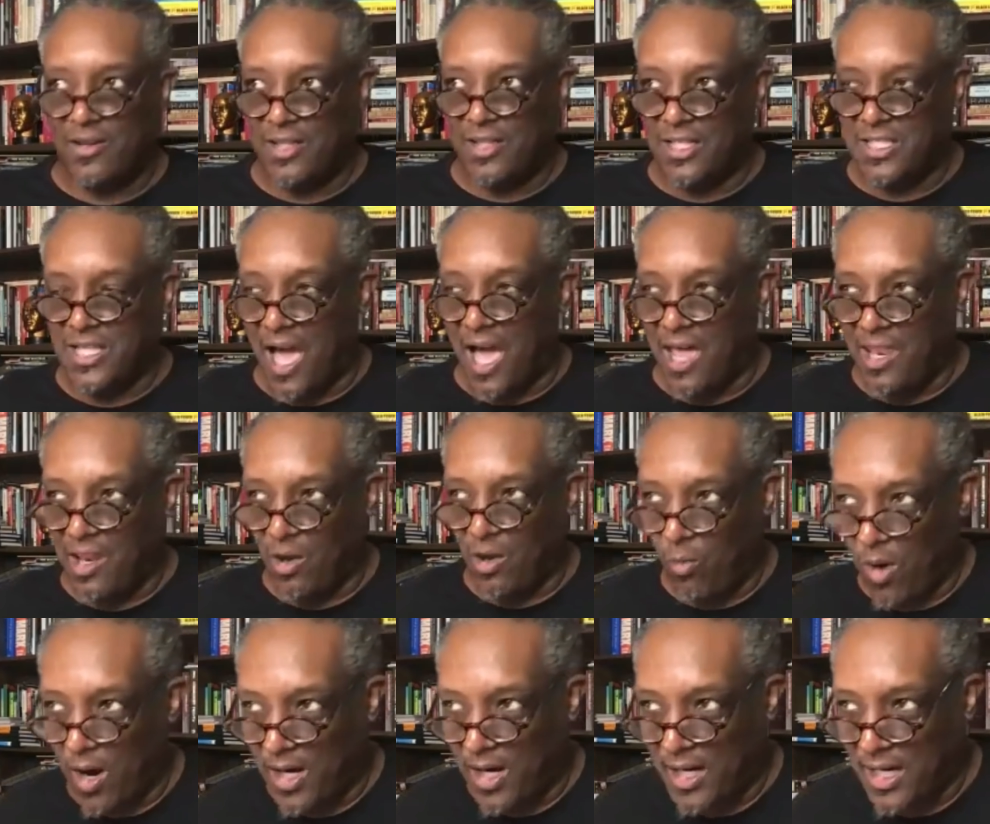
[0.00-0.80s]
that y'all are
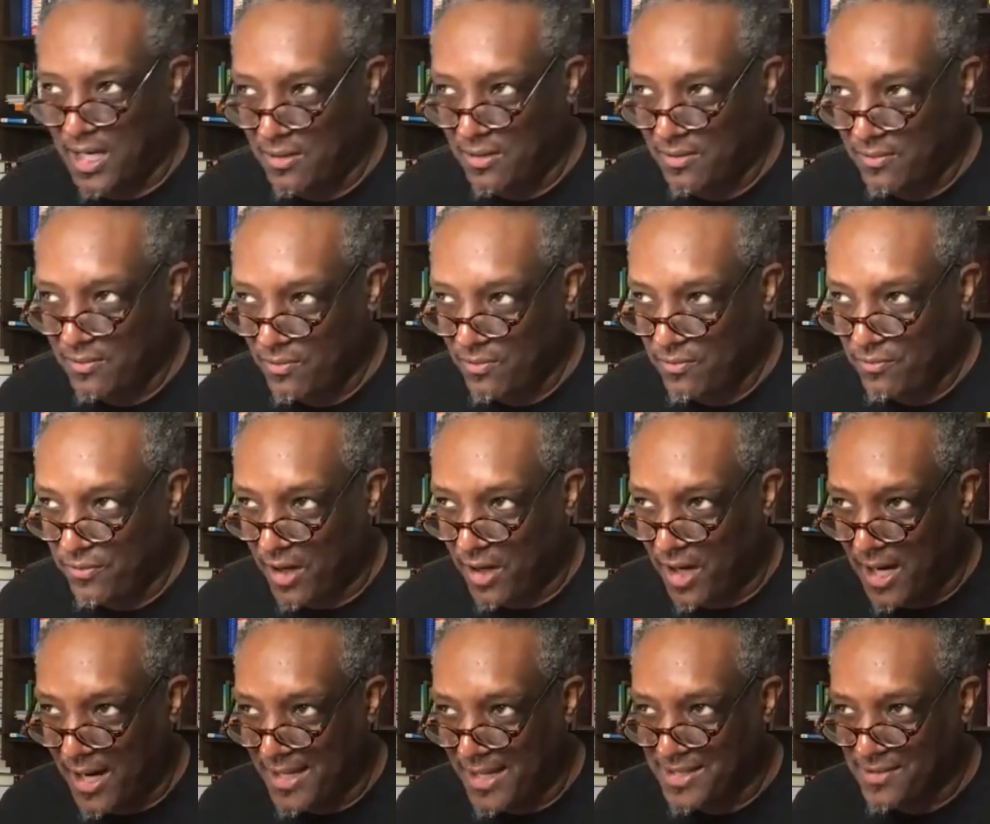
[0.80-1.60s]
working
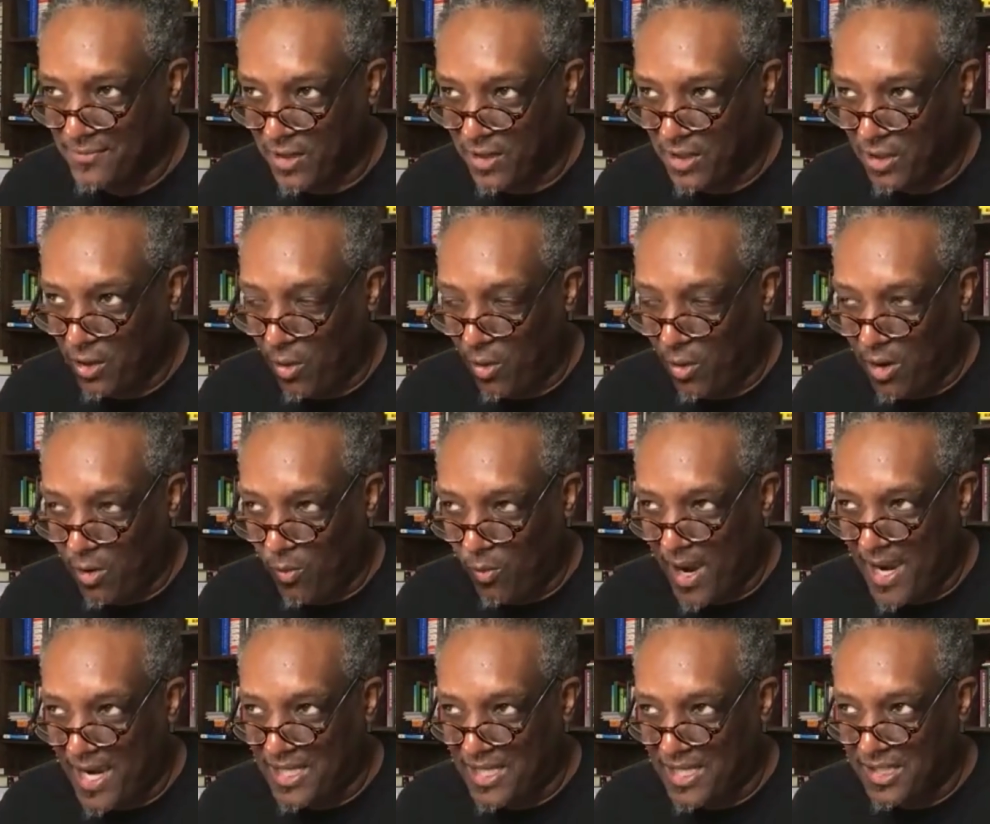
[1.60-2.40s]
for us for lower
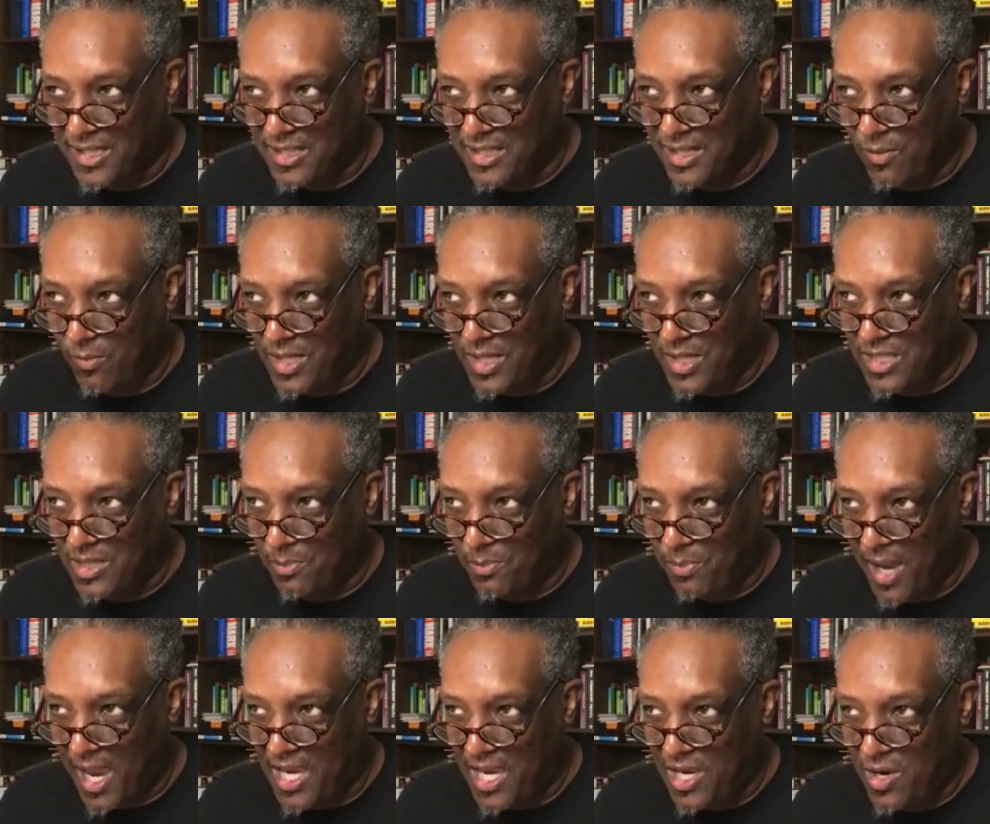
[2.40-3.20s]
wages than we should
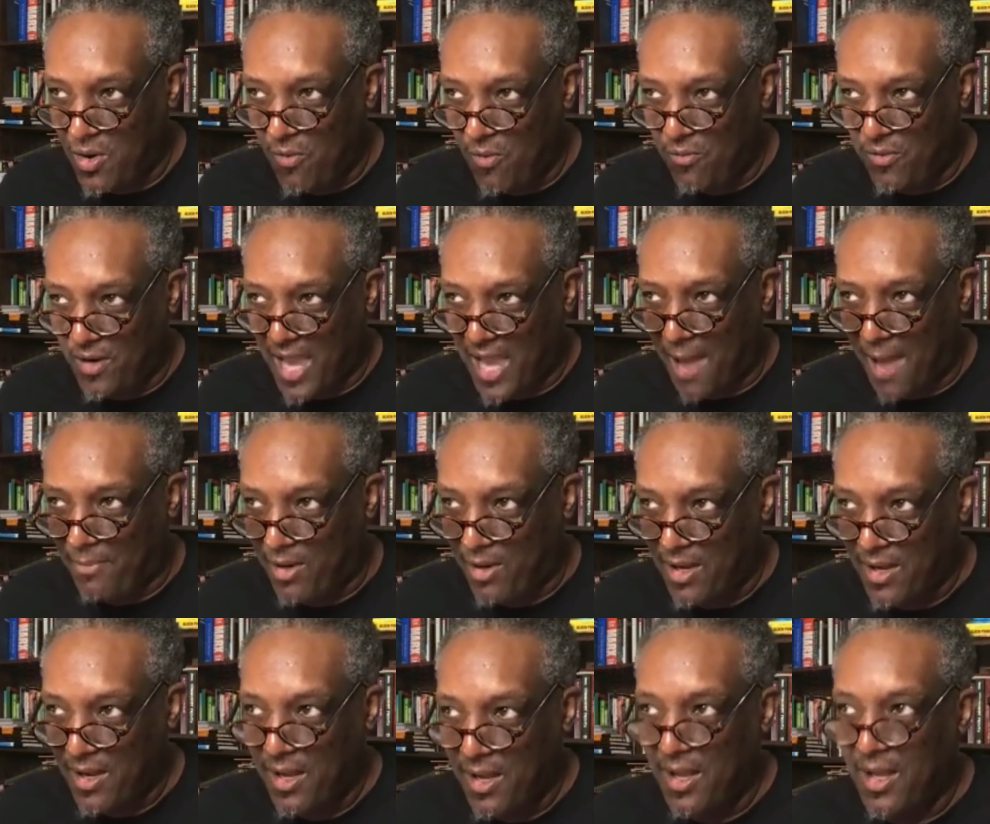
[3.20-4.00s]
pay you,
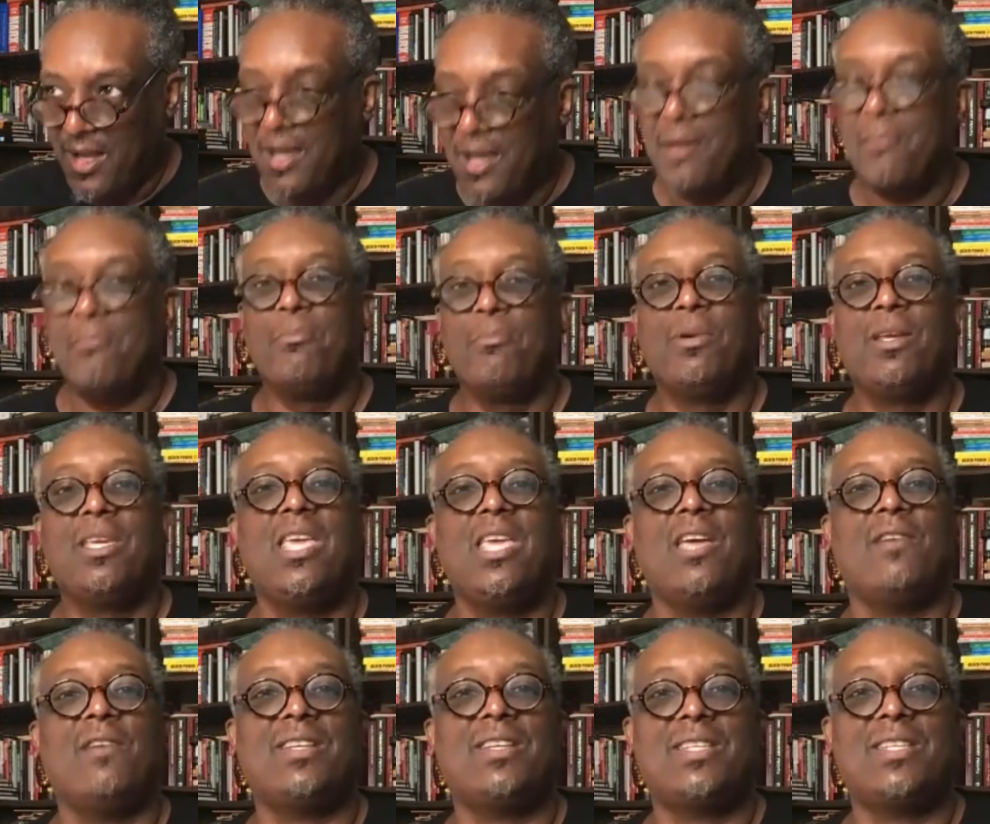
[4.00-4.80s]

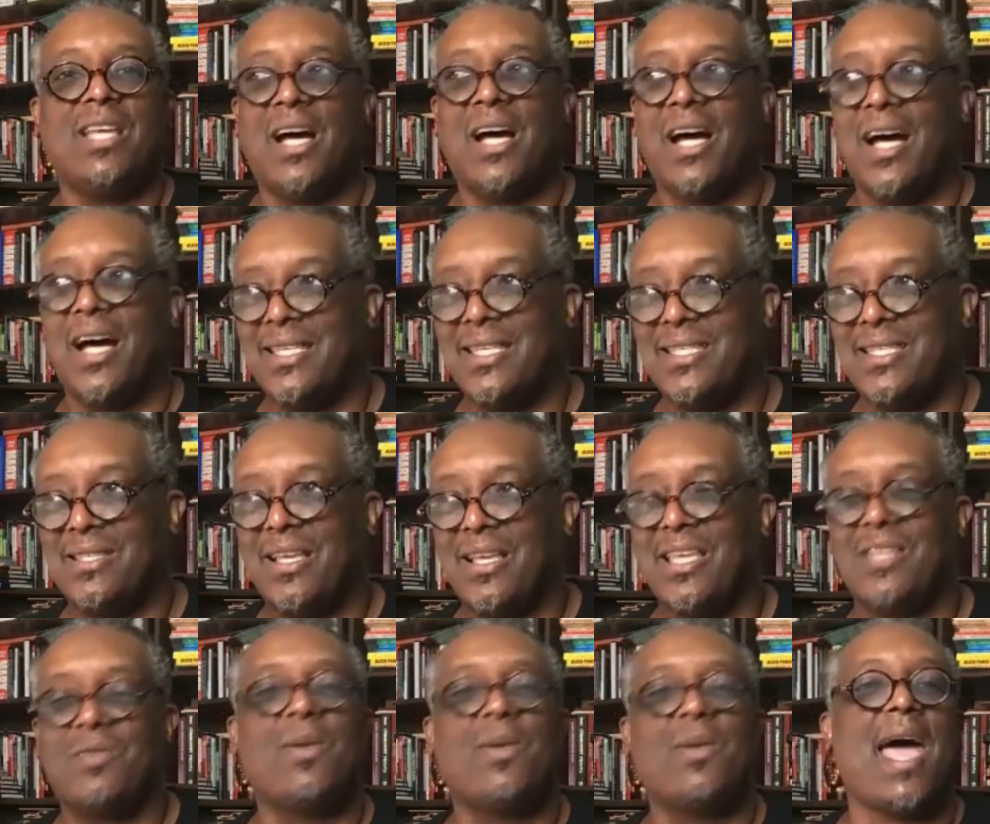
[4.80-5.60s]
give it to us,
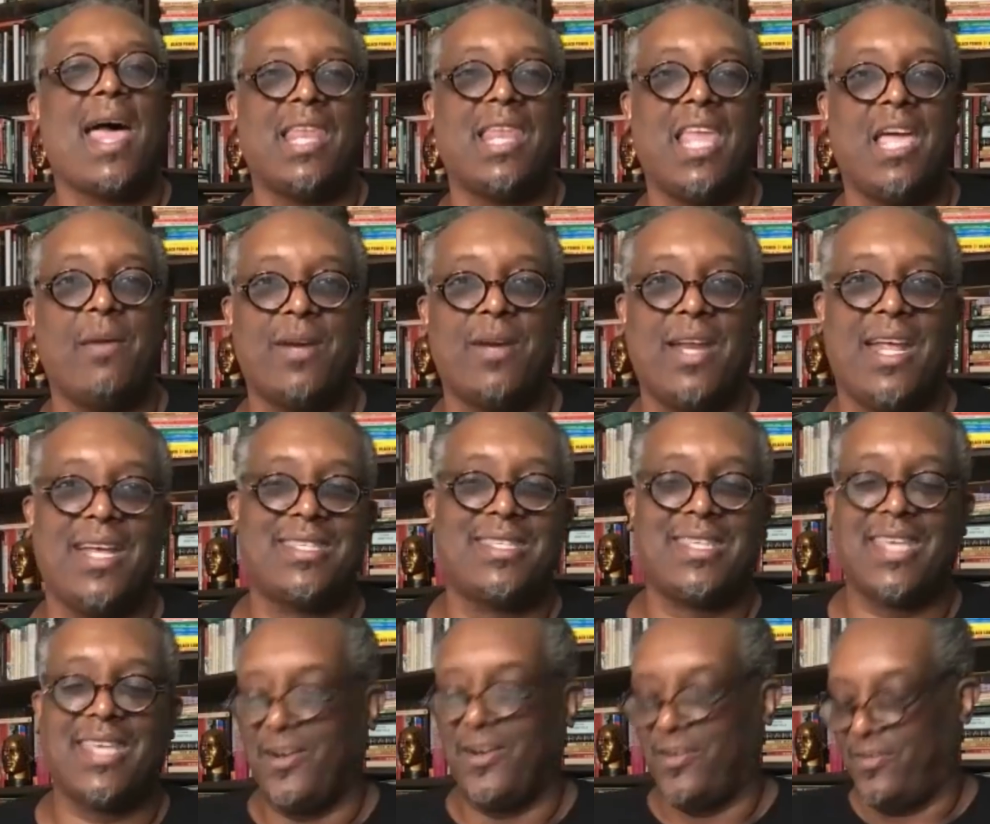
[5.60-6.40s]
because we got a Labor Day
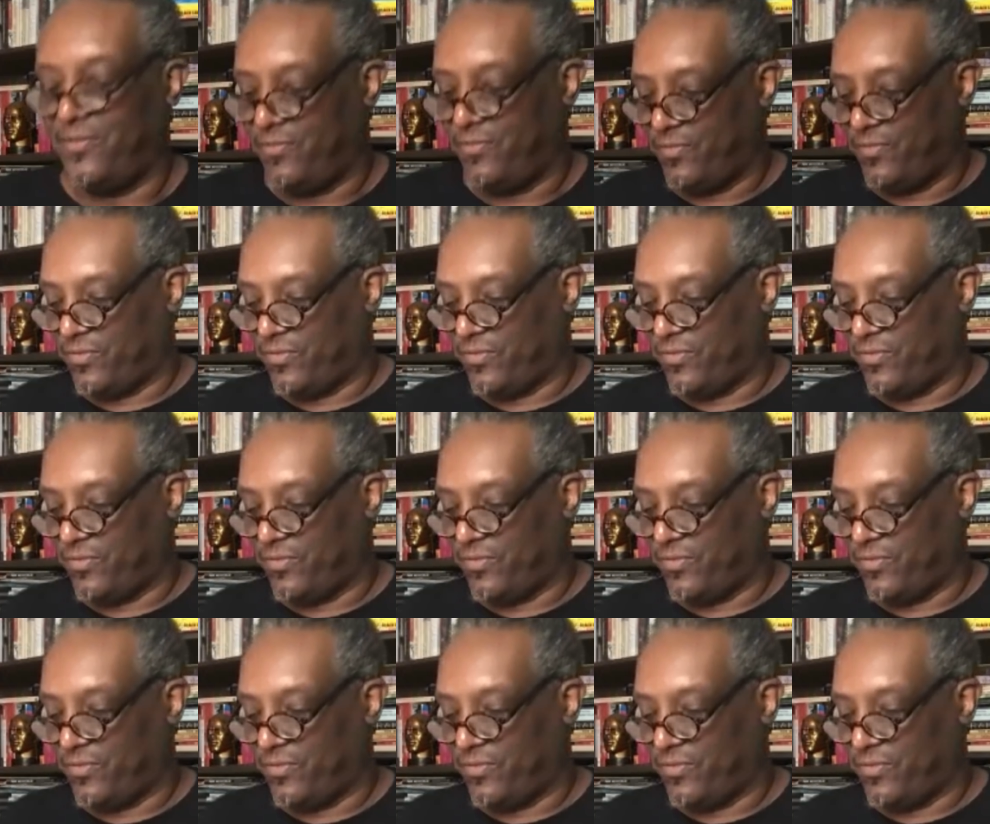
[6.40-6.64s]
sale.